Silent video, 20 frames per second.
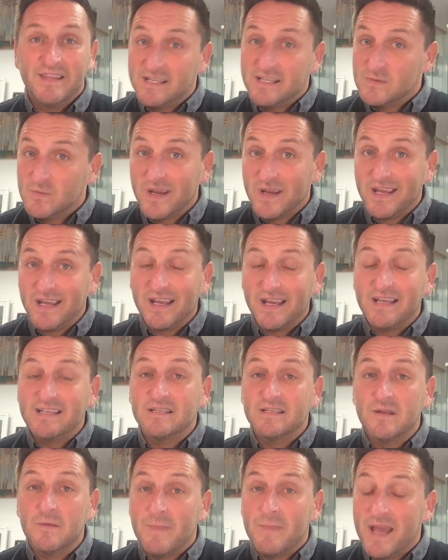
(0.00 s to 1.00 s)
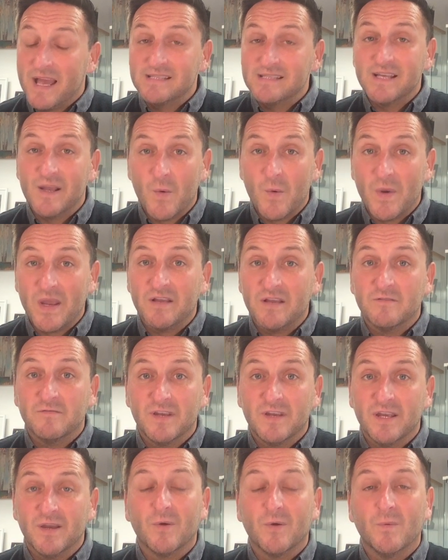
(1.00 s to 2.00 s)
This week is an amazing week
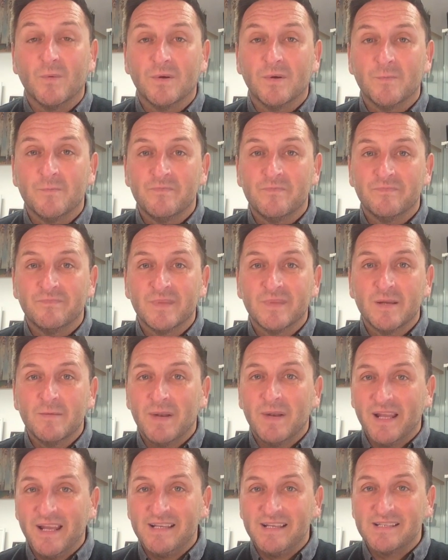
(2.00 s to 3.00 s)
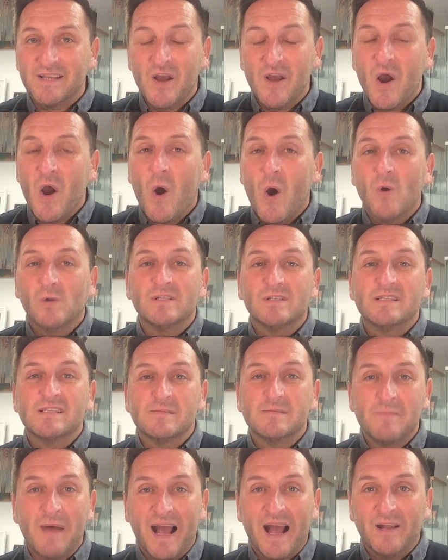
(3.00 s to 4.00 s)
for you. Please hold a
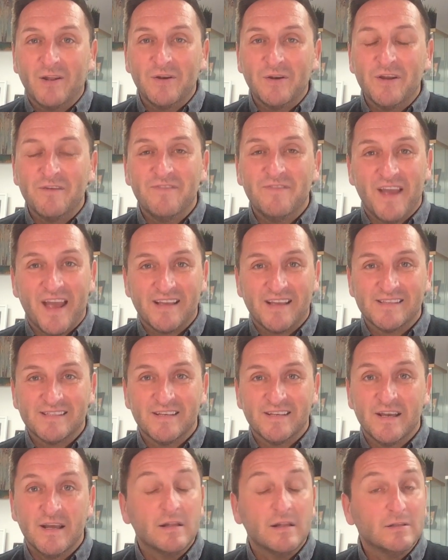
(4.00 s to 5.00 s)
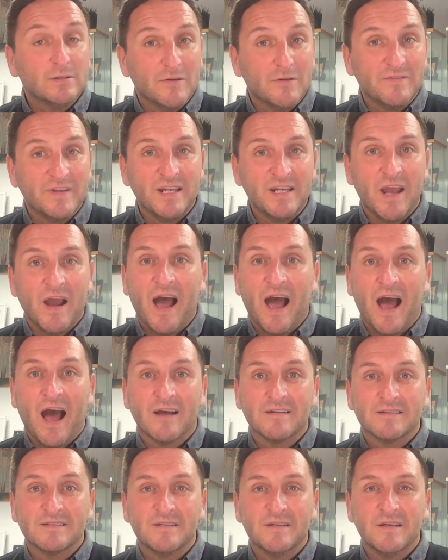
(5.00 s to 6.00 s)
smile on your face, love in your
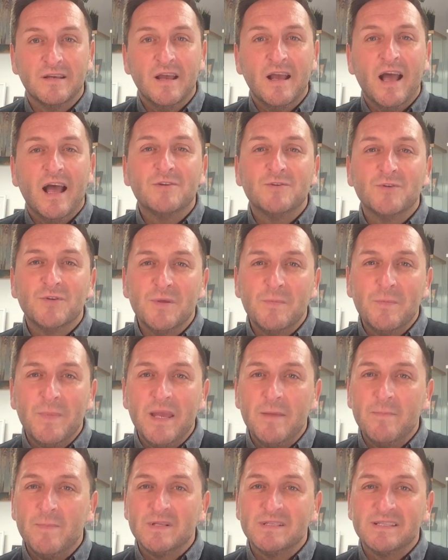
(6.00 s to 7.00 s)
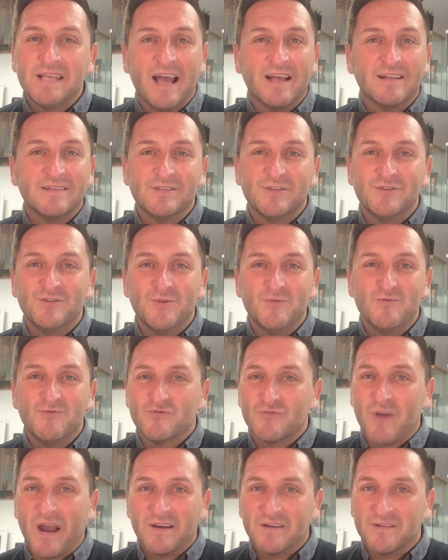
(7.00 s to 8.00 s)
heart, and other people's hands as you
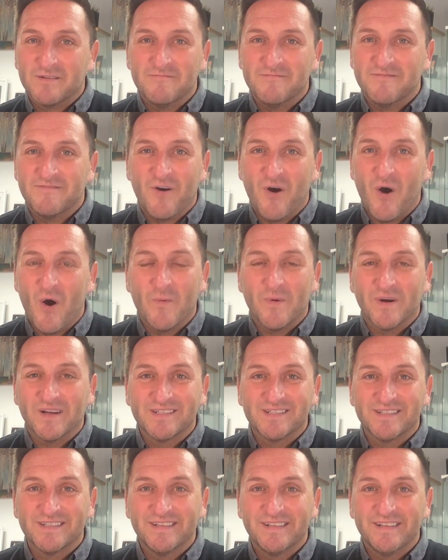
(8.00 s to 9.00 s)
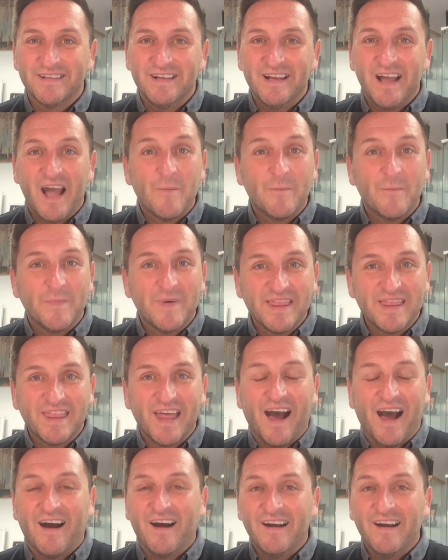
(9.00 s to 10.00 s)
drag them forward. And with
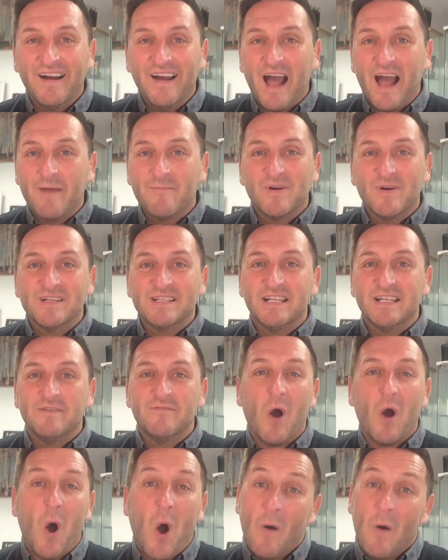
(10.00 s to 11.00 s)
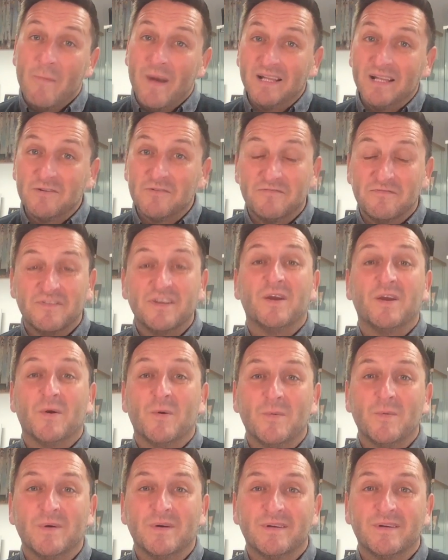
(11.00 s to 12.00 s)
that, I'm going to leave all my love for
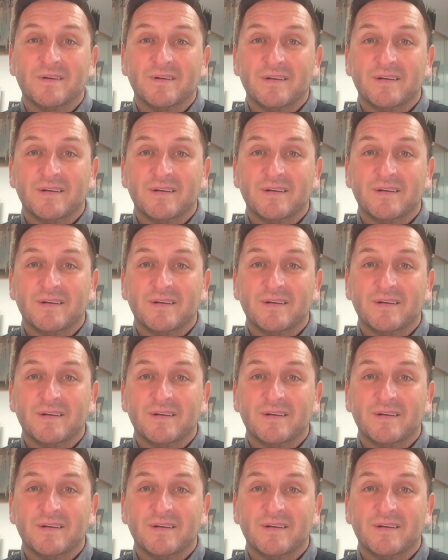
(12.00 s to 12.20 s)
you.